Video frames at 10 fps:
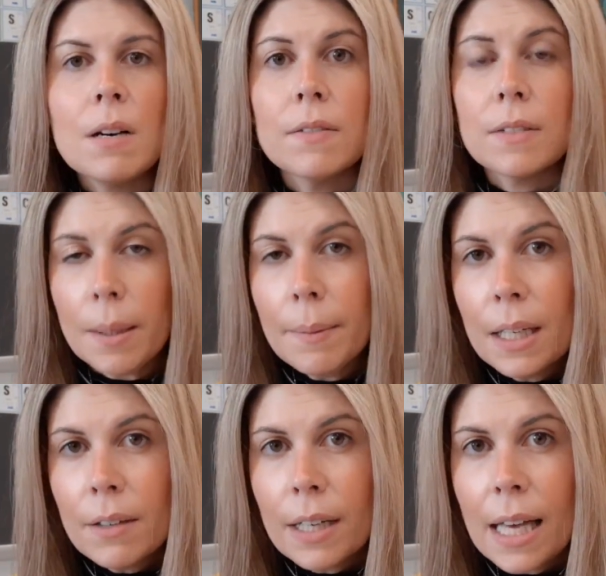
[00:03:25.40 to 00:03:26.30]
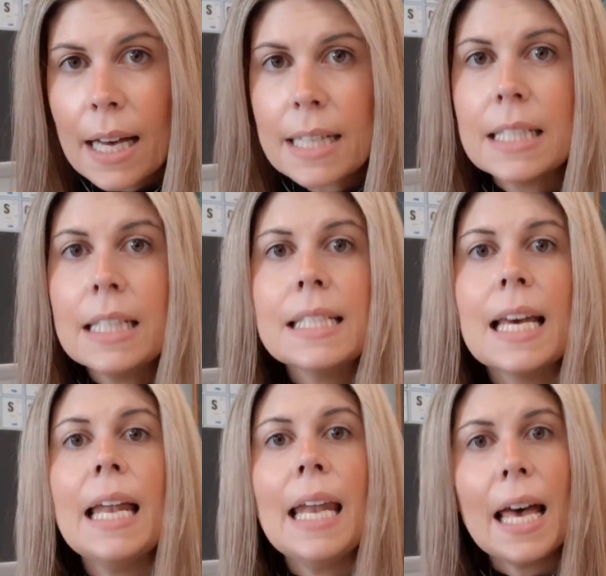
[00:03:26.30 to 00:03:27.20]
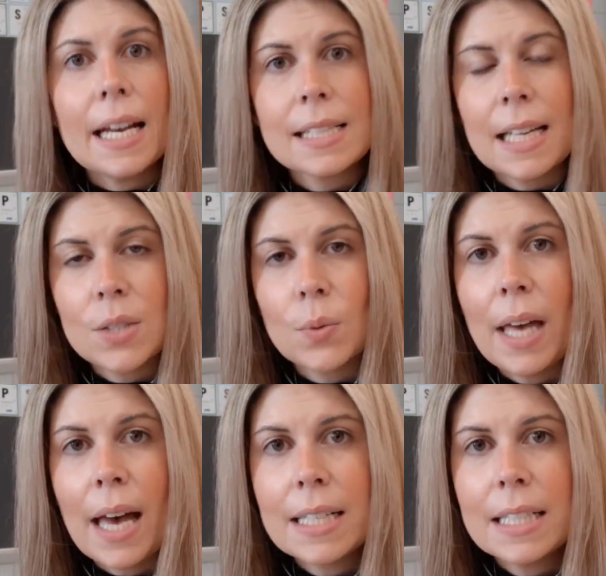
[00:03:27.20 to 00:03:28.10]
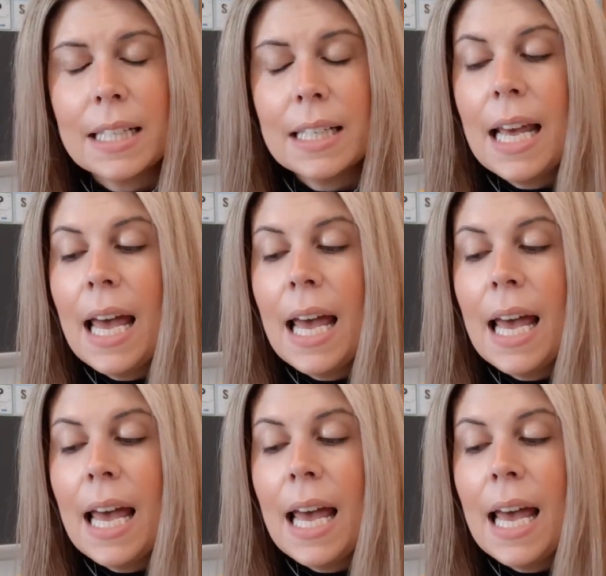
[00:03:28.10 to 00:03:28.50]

of limiting reactant and excess reactant.